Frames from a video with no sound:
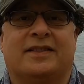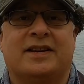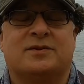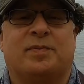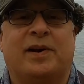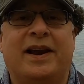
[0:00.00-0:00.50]

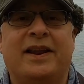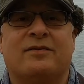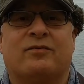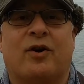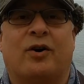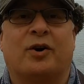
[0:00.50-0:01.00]
There's plenty
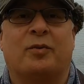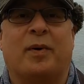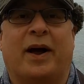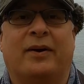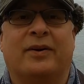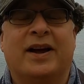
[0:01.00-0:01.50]
of rock
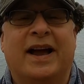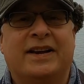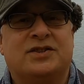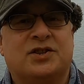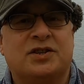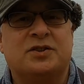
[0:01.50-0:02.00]
about.
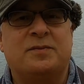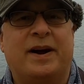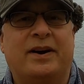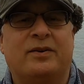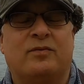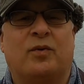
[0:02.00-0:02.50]
It's just a
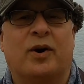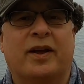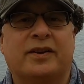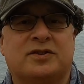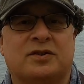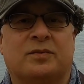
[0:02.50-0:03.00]
matter of what
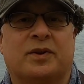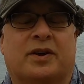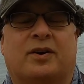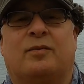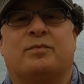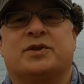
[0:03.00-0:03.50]
I do with the
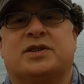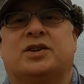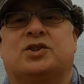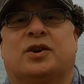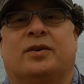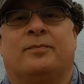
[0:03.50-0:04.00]

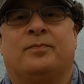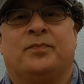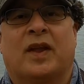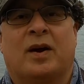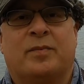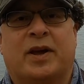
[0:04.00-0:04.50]
composition
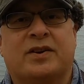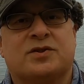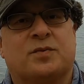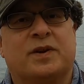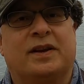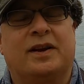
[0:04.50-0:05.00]

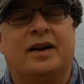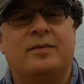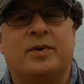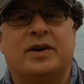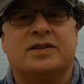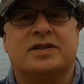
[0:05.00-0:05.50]
because with the
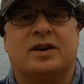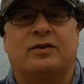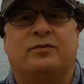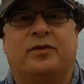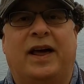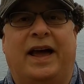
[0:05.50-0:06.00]
light being so
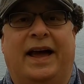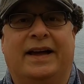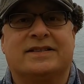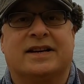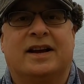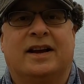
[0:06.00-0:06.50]

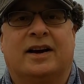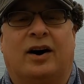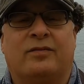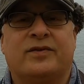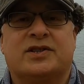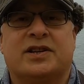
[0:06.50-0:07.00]
flat,
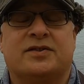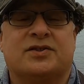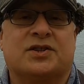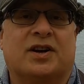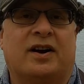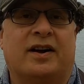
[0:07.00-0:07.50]
obviously the
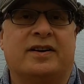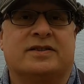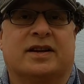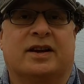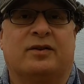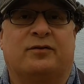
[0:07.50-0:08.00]
sky
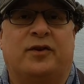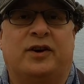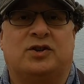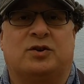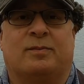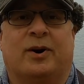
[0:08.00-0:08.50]
isn't going to
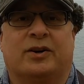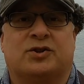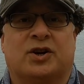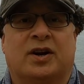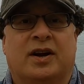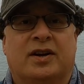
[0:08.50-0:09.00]
feature
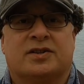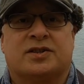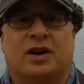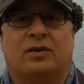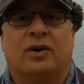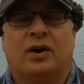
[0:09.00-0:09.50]
much.
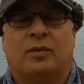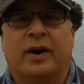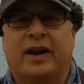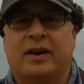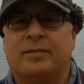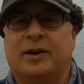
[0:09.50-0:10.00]
So
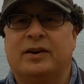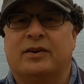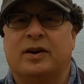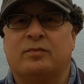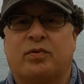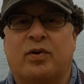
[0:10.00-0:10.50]
we're going to be
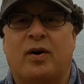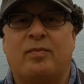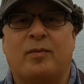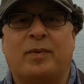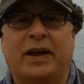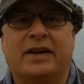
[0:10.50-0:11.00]
looking
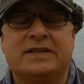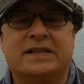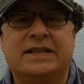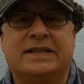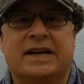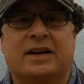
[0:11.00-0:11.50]
probably at
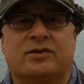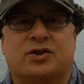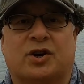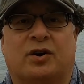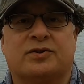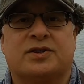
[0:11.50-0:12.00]
detail
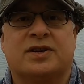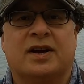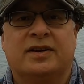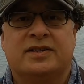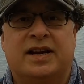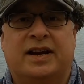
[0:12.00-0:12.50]
shots,
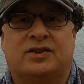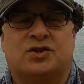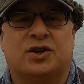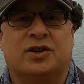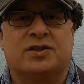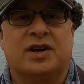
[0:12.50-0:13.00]

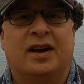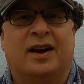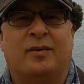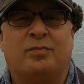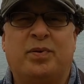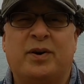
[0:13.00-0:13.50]
textures
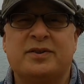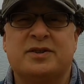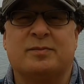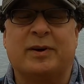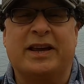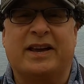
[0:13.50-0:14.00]
and
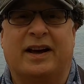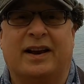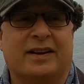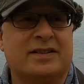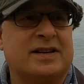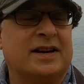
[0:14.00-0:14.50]
possibly
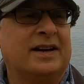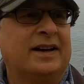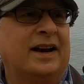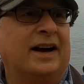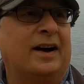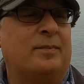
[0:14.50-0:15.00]
colours
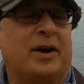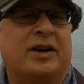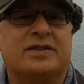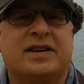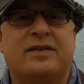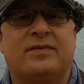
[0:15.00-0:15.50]
uh,
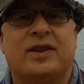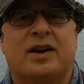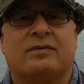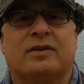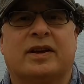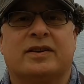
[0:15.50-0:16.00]
because even
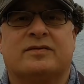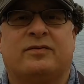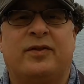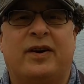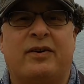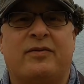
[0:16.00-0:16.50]
though there's
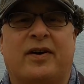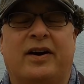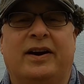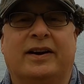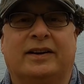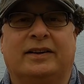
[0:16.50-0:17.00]
very,
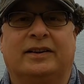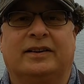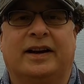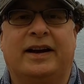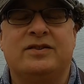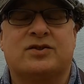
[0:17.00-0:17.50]
very
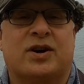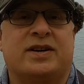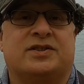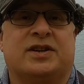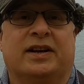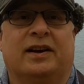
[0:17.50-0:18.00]
little
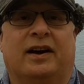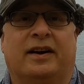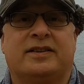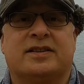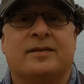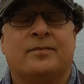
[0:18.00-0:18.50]
interesting
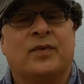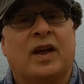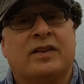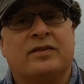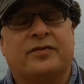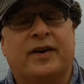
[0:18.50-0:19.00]
light,
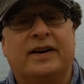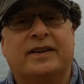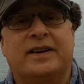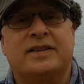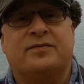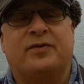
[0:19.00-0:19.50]
the fact
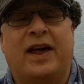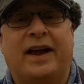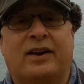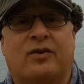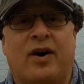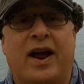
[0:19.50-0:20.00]
that it's
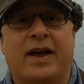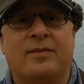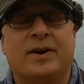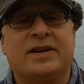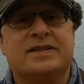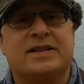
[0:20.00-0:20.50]
flat grey
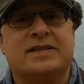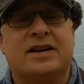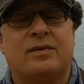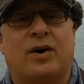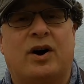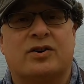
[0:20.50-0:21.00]
means there's
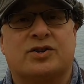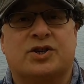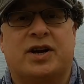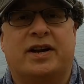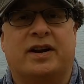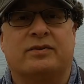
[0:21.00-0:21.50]
no harsh
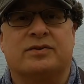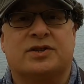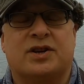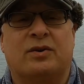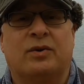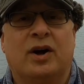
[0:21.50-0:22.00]
shadows
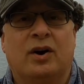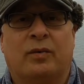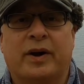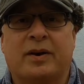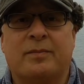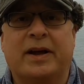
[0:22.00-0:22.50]
so
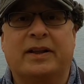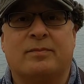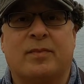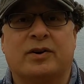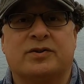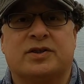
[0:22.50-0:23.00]
we can make the
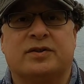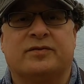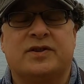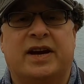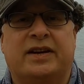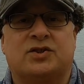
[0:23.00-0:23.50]
most
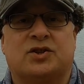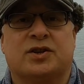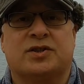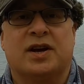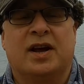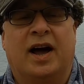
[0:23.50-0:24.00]
of
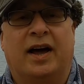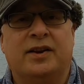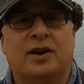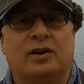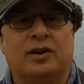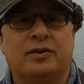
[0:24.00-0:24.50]
textures and
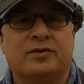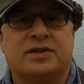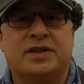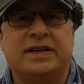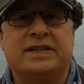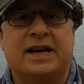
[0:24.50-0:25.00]
not lose
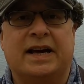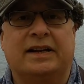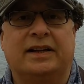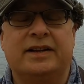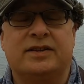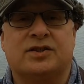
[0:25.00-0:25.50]

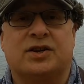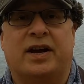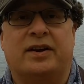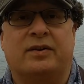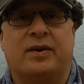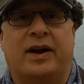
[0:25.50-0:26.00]
detail in the
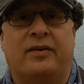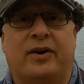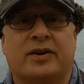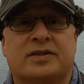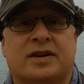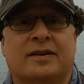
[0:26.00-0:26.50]
shadow
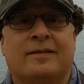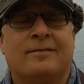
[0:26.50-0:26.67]
areas.